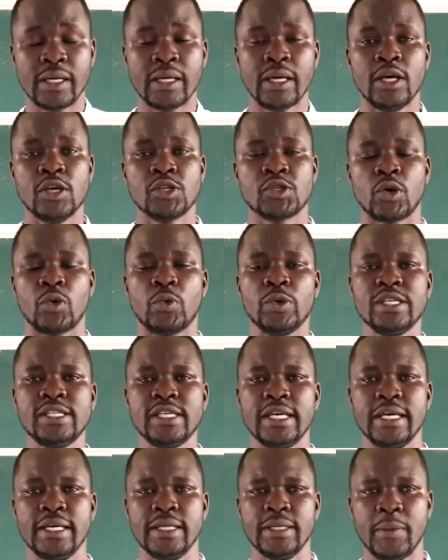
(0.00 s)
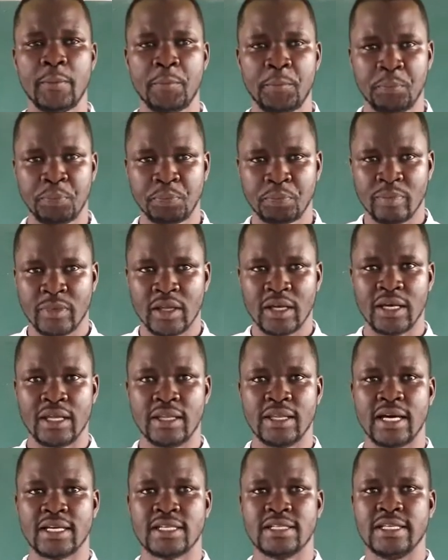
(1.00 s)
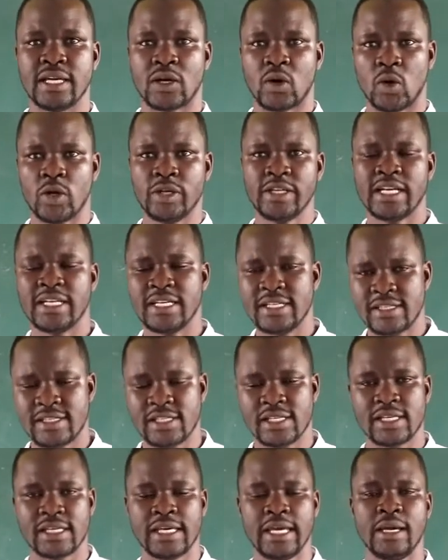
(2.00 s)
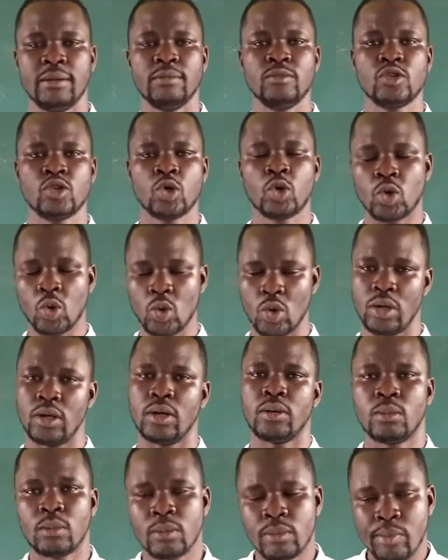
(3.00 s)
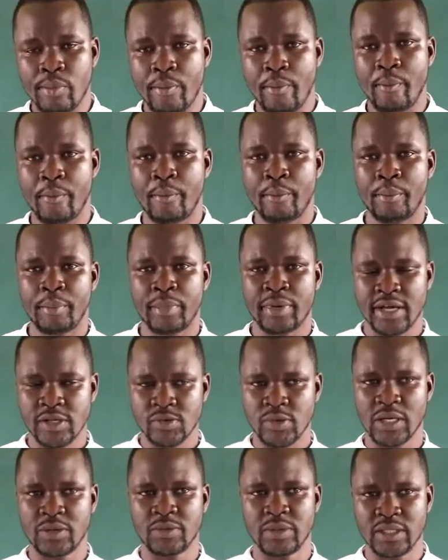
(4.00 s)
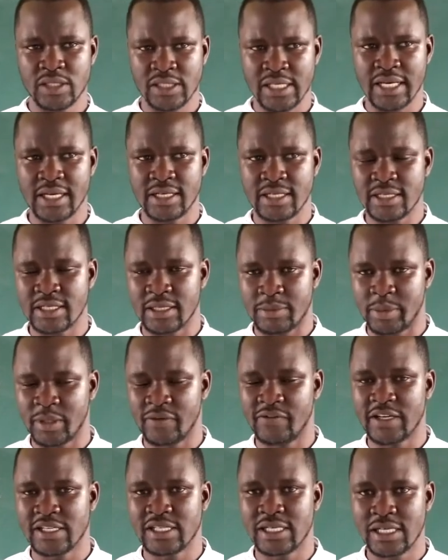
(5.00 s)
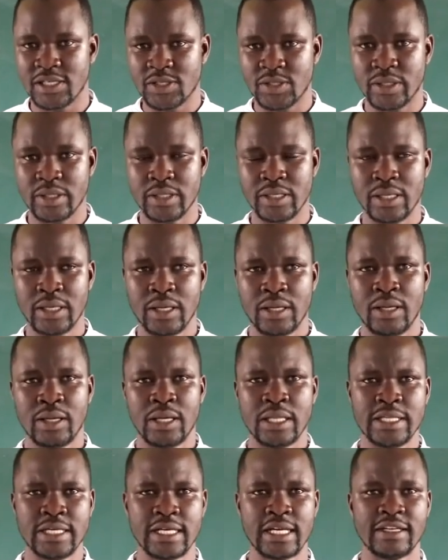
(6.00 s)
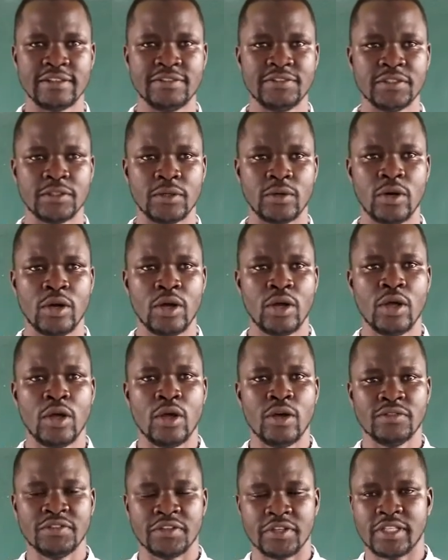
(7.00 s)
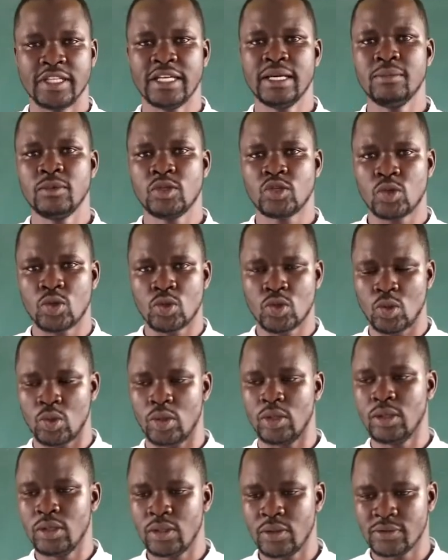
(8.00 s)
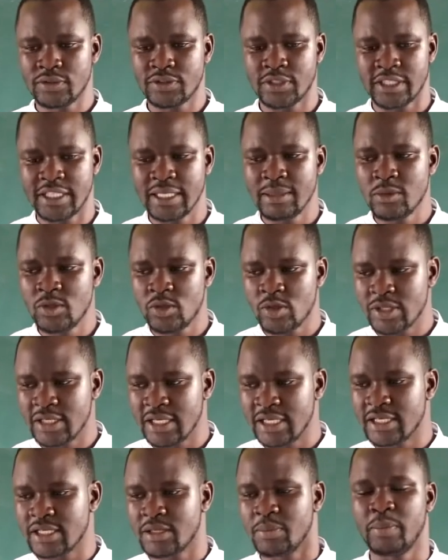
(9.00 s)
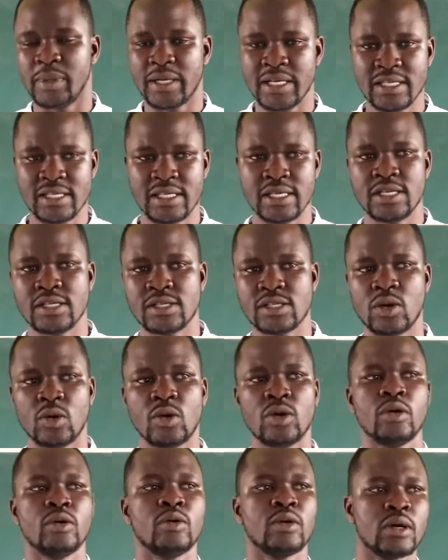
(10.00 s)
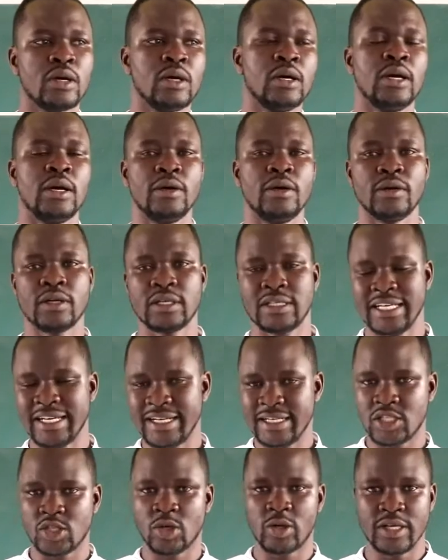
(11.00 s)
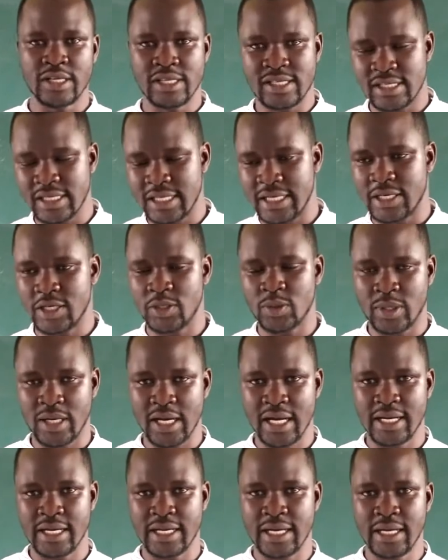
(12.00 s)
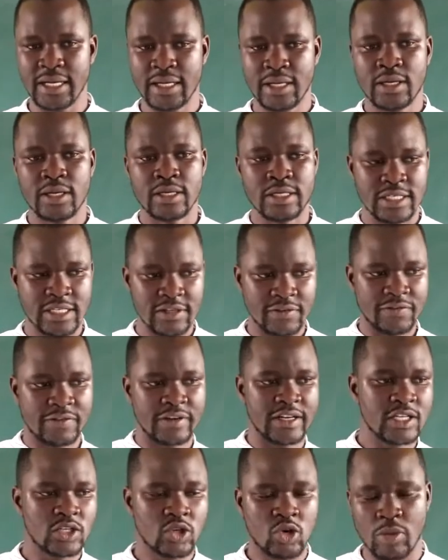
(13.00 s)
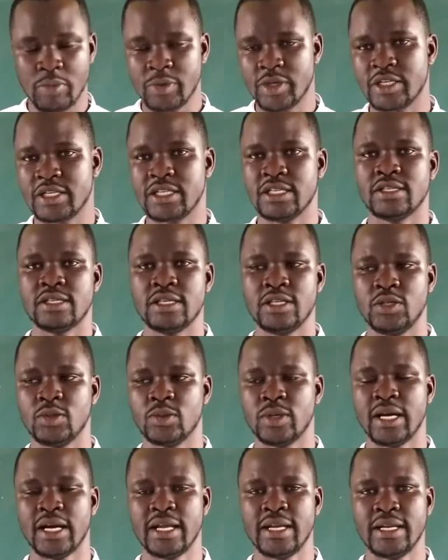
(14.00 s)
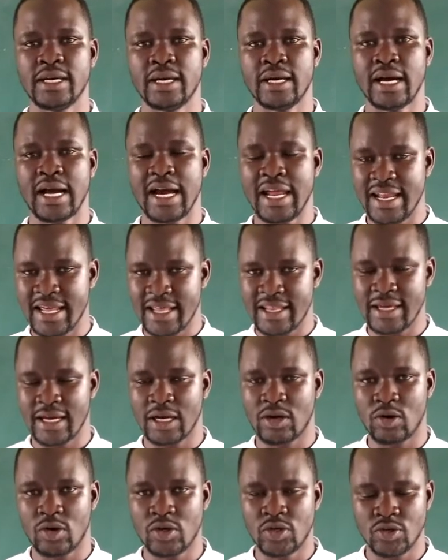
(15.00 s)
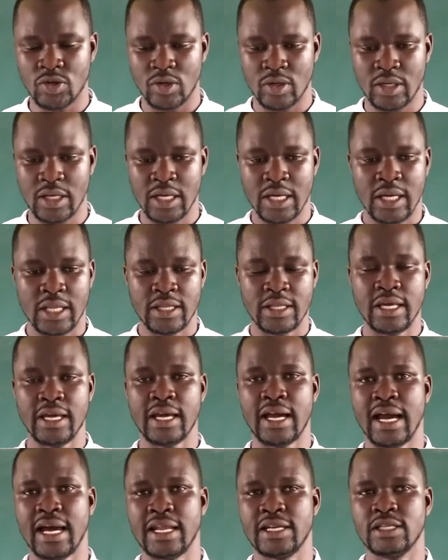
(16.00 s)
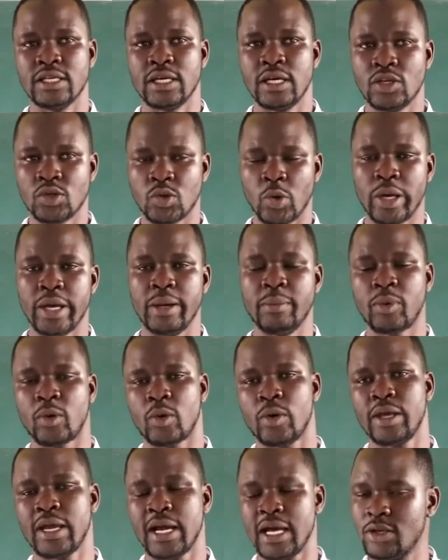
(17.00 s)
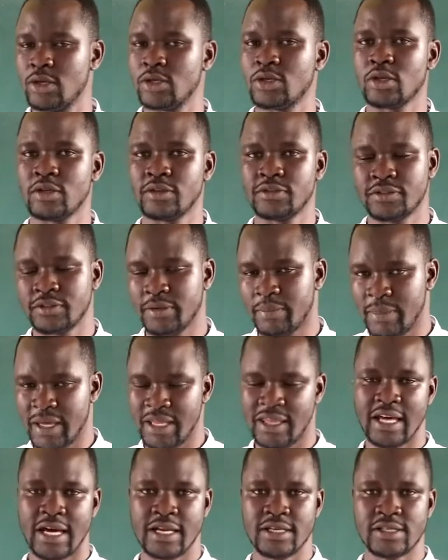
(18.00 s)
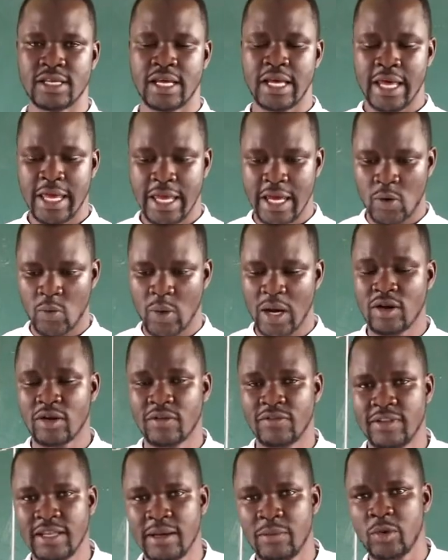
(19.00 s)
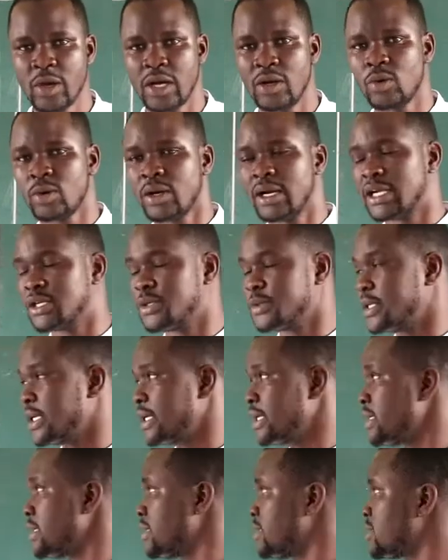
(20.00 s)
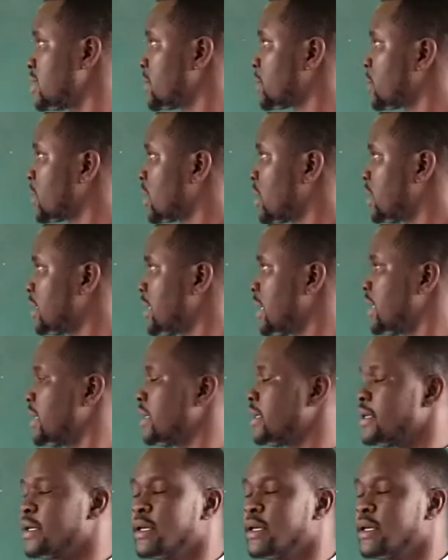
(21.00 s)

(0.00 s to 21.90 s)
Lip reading: So we say that the colonialists came to rule. That's what we said in the previous lesson. Therefore, for them to rule, for them to get places or territories in Uganda, different communities in Uganda under their control, they had to employ a lot of methods. And one of them we are looking at today is they